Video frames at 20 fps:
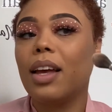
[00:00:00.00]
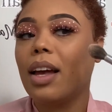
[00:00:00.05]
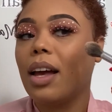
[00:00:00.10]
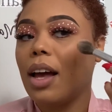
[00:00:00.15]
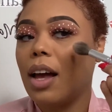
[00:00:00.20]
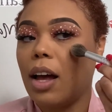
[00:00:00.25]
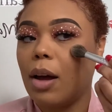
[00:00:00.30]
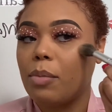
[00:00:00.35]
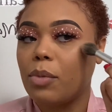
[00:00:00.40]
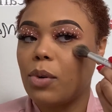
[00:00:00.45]

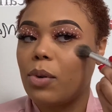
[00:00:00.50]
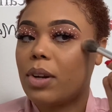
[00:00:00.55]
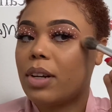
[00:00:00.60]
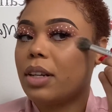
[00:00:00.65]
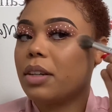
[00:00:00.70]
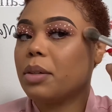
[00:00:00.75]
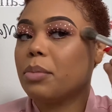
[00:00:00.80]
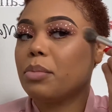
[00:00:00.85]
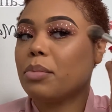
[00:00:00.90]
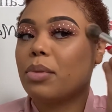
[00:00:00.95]
I'm going out
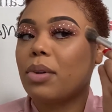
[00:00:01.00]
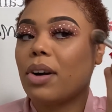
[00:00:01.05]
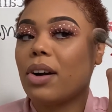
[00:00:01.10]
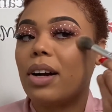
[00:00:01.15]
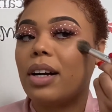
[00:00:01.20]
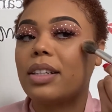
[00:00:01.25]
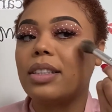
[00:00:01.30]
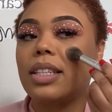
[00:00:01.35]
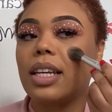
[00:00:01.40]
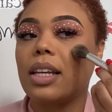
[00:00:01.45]
in
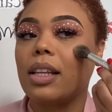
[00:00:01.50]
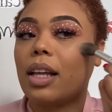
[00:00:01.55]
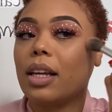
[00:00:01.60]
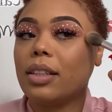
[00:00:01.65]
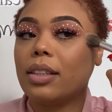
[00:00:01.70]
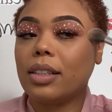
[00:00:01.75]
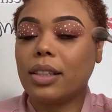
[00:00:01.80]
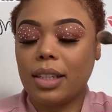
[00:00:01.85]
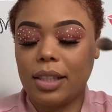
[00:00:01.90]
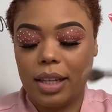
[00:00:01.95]
broad daylight
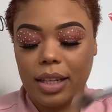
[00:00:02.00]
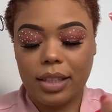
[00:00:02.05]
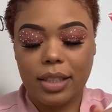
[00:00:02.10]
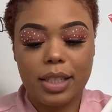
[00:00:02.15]
looking like this.